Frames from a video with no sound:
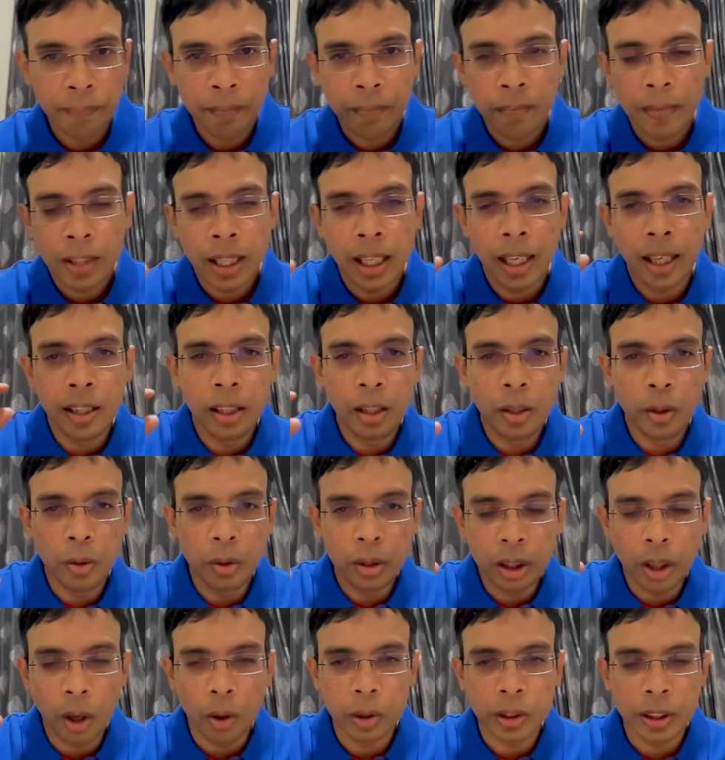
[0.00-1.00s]
and
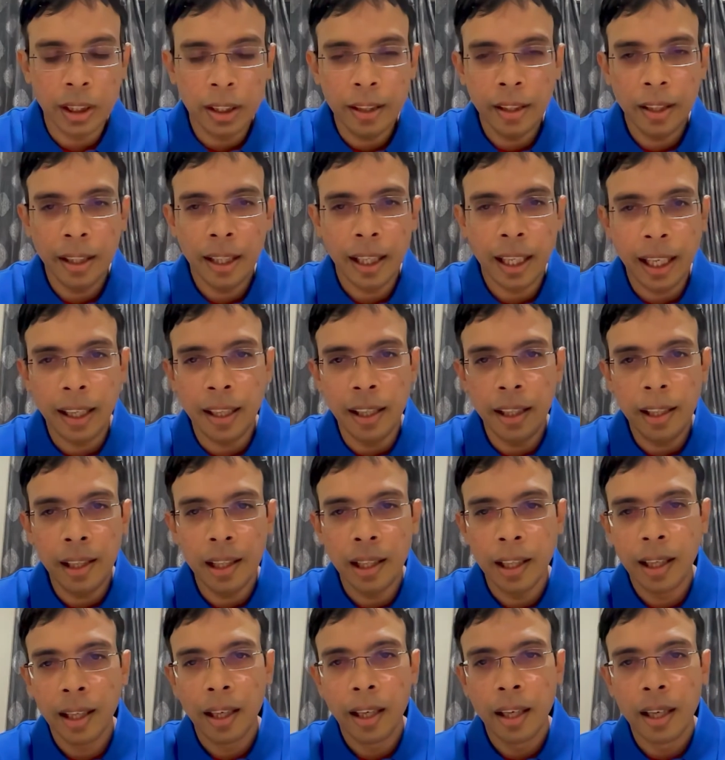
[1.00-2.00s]
2,000
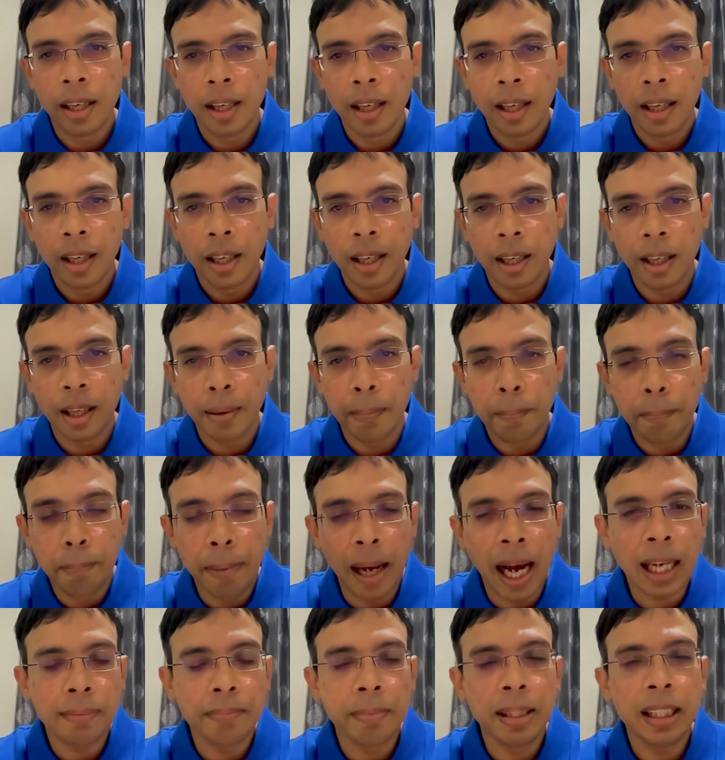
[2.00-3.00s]
in
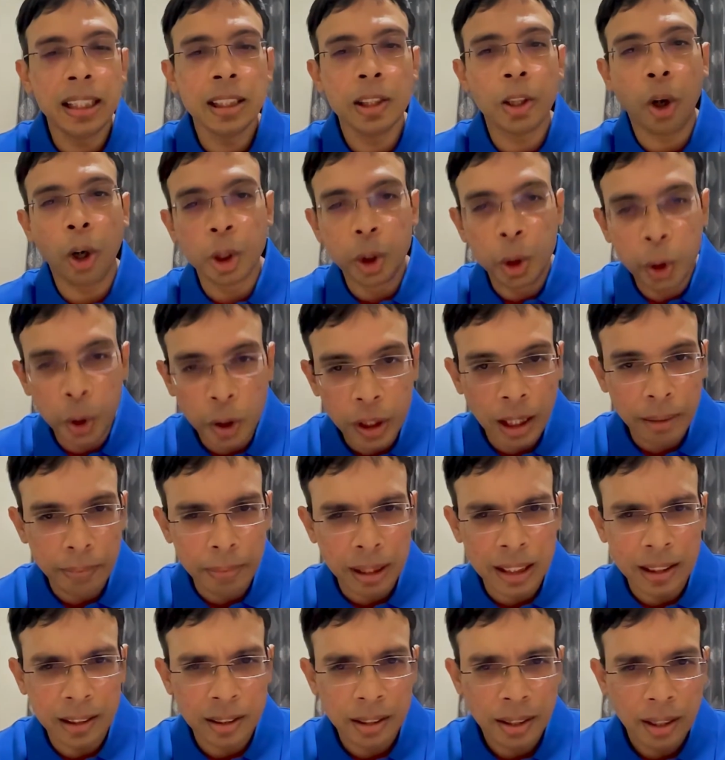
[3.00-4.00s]
bank Bs or junior
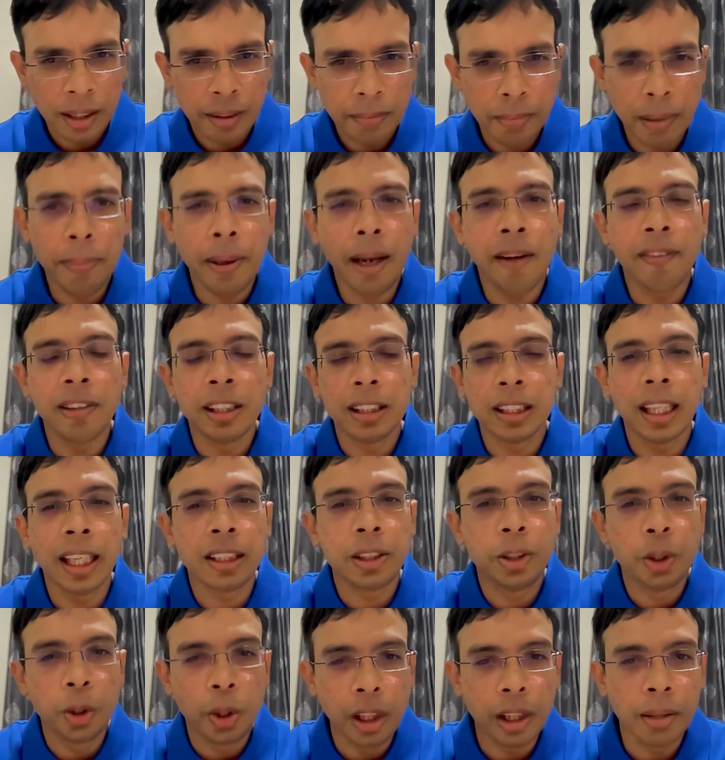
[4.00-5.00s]
Bs. Maybe I will
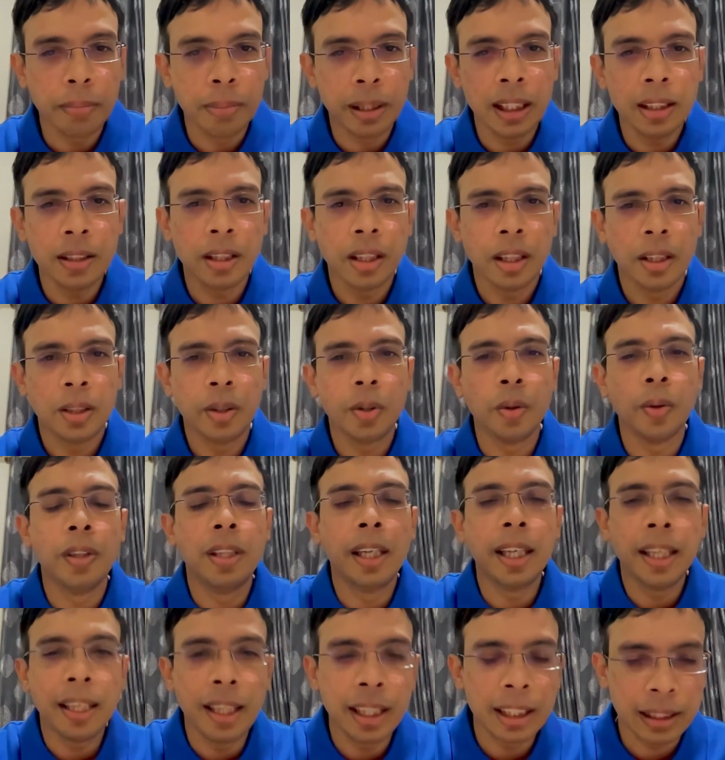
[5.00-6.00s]
select junior Bs to
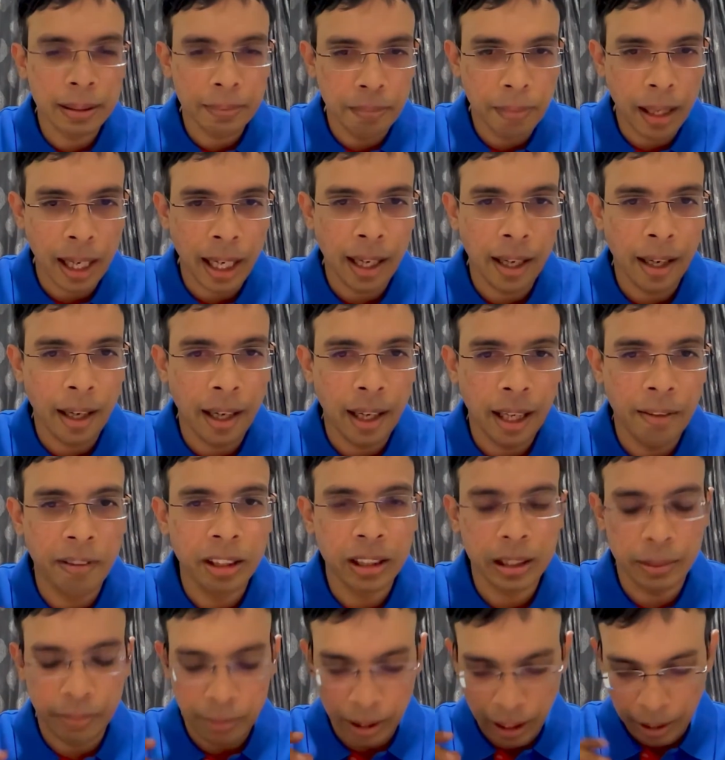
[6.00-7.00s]
de-risk my
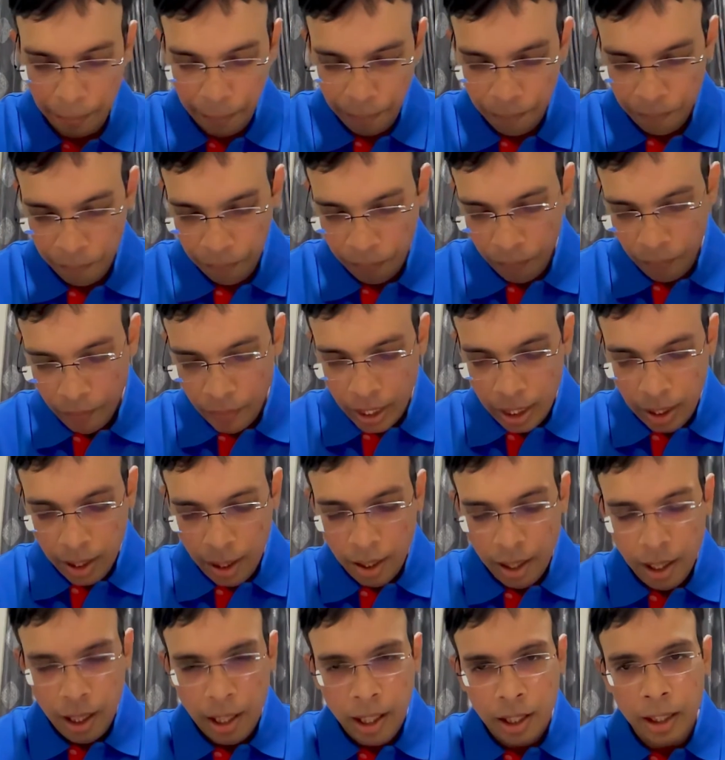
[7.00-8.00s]
investment.
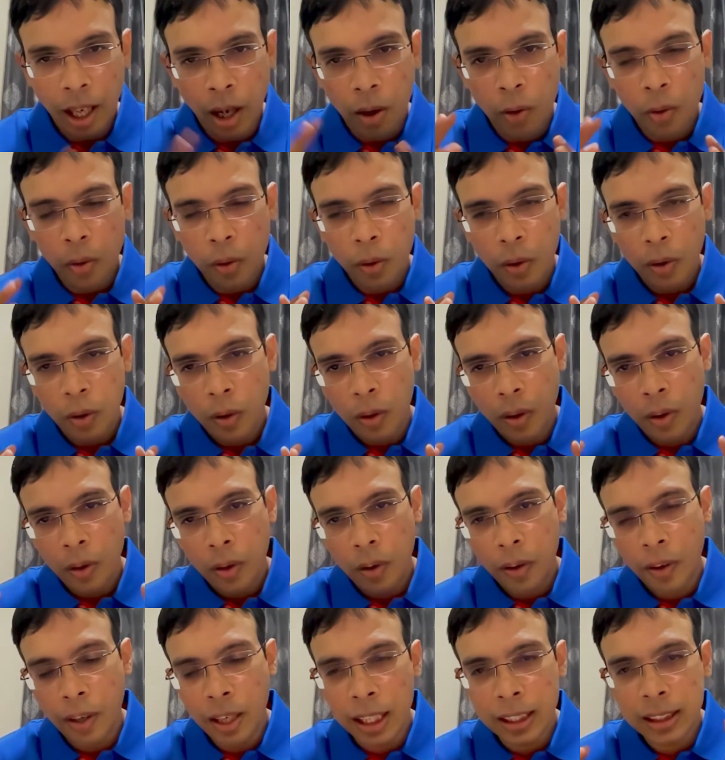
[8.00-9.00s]
Now
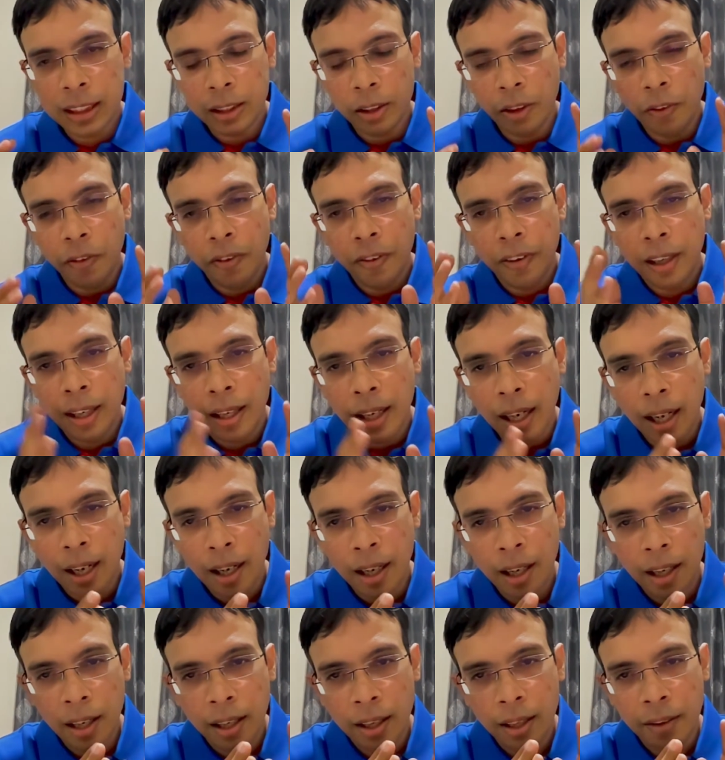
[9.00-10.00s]
rest of
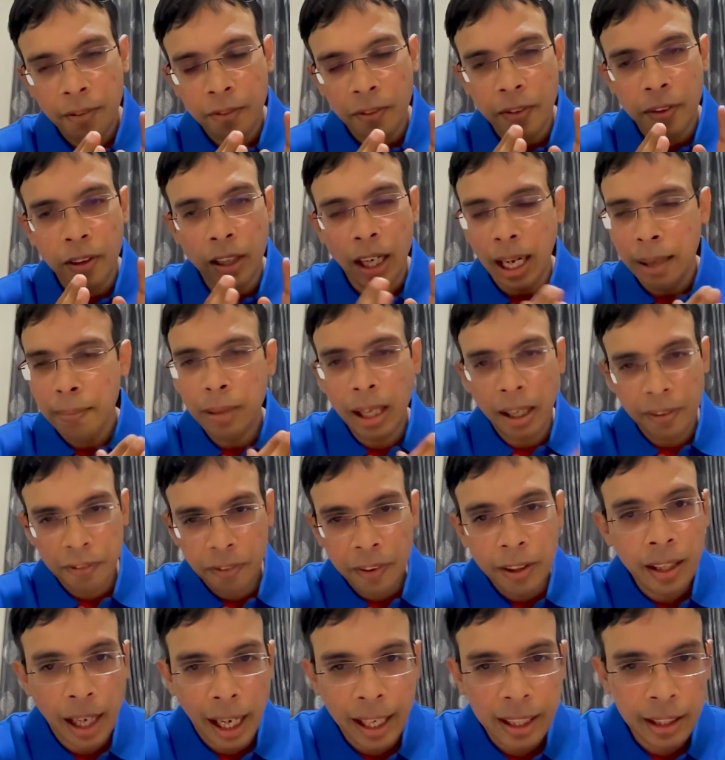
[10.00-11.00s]
I'm left
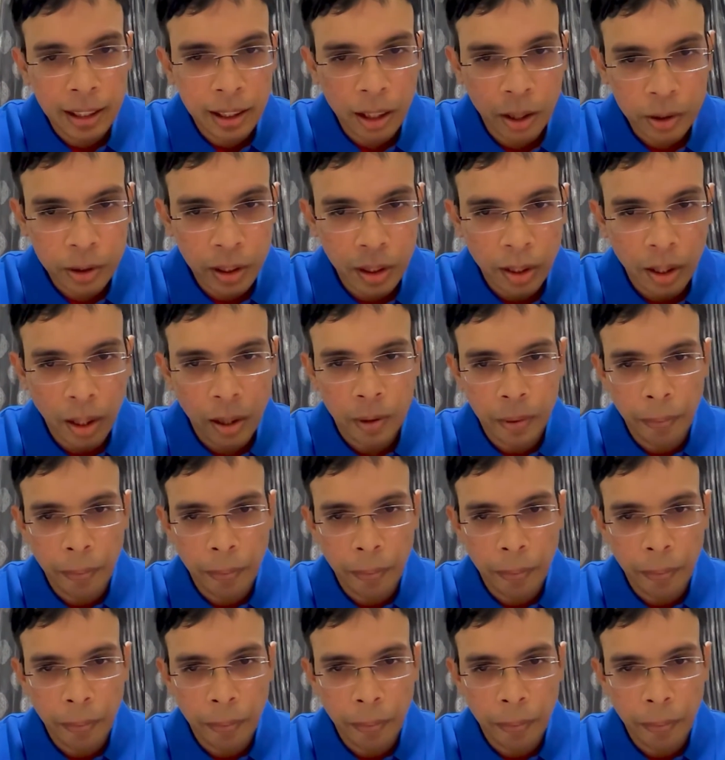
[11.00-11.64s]
with 9,000 now.